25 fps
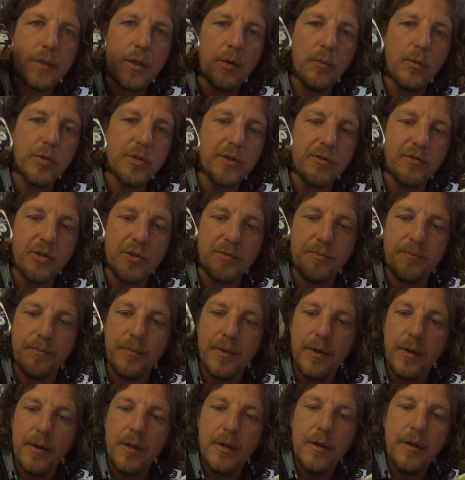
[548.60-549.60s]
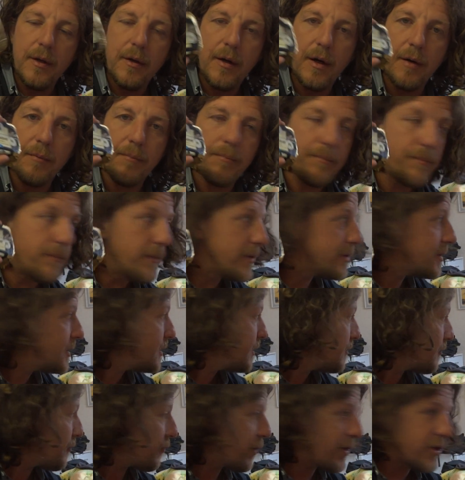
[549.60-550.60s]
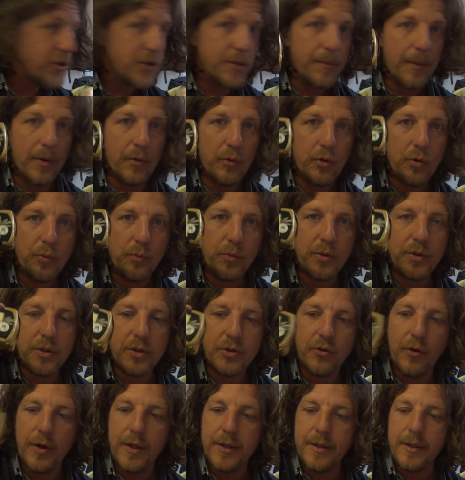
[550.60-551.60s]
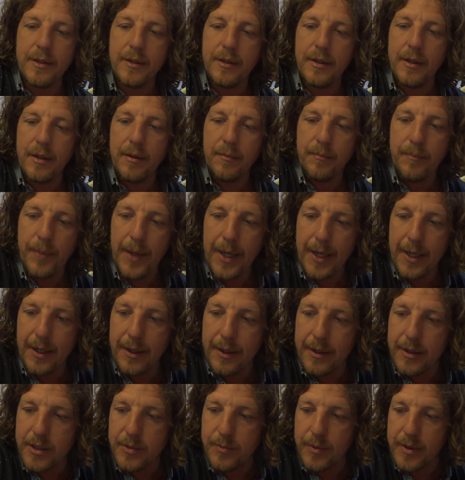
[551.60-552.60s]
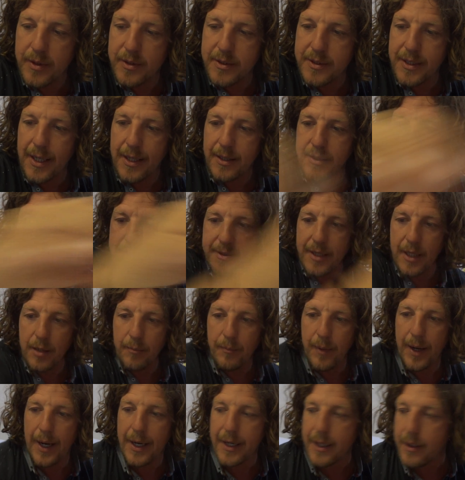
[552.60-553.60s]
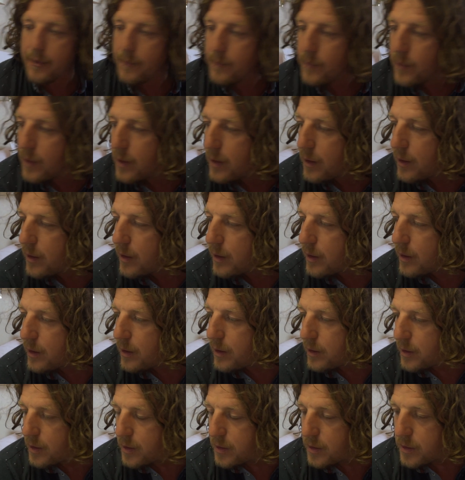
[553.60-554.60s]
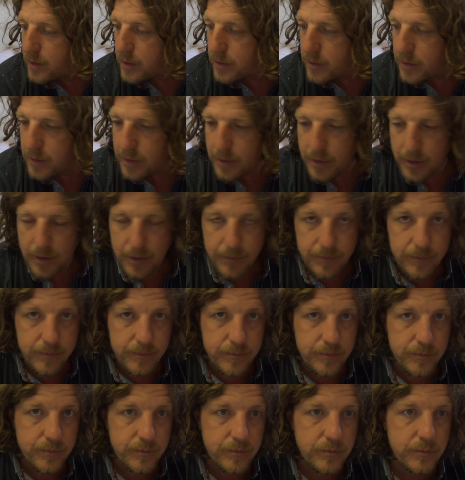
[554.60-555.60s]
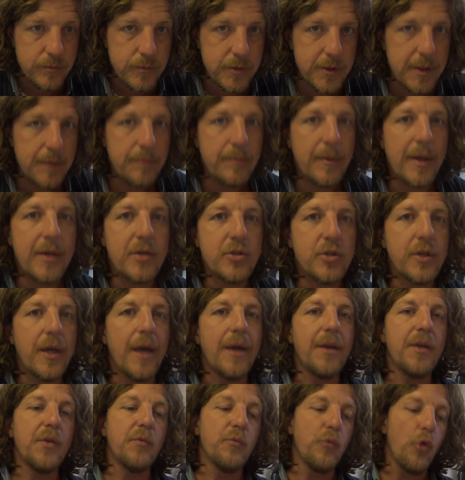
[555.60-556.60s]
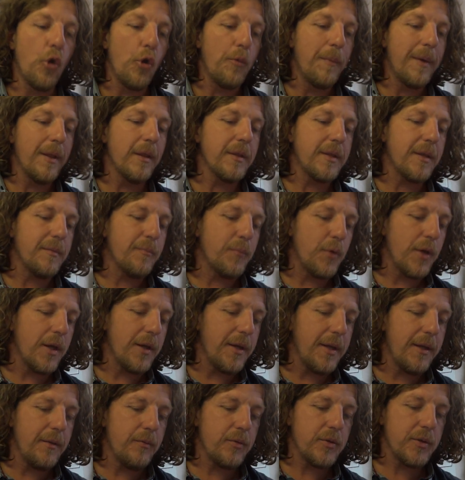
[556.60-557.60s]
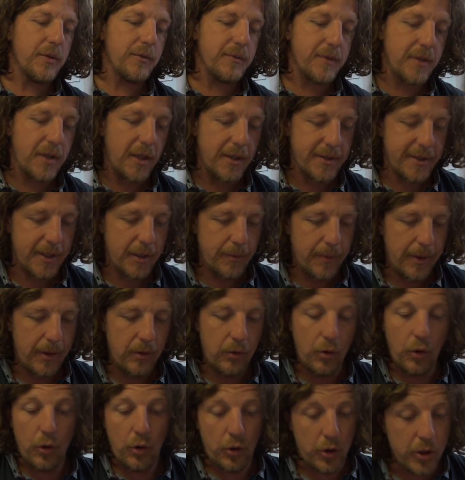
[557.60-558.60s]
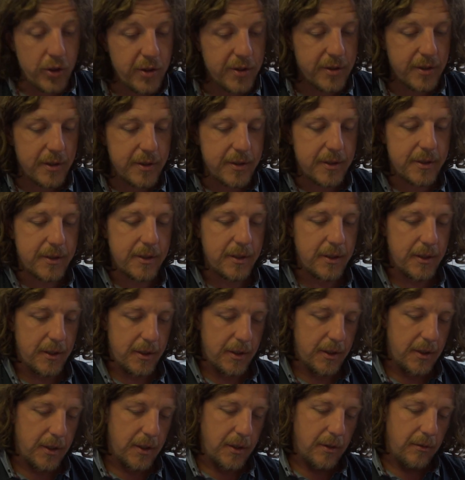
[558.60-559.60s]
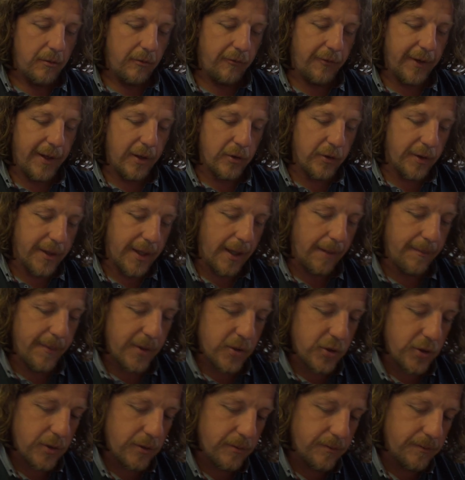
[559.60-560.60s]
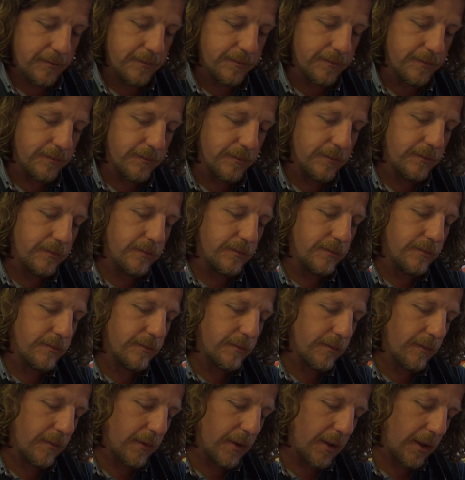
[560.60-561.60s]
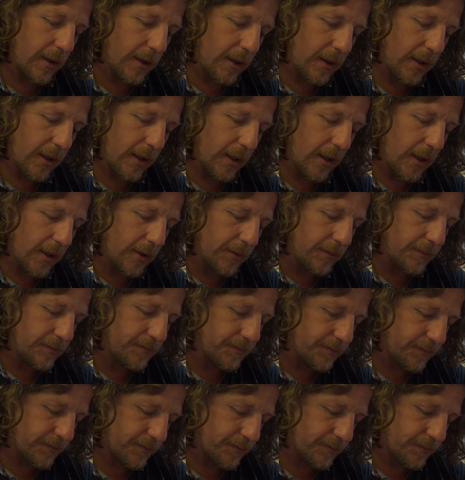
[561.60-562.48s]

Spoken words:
which it's in the fridge in my room, which is great, and I'm packing it into my sack to take back. Didn't manage to get any raw milk in Brittany, which I was gutted about, or oysters. Failed on that mission. Yeah,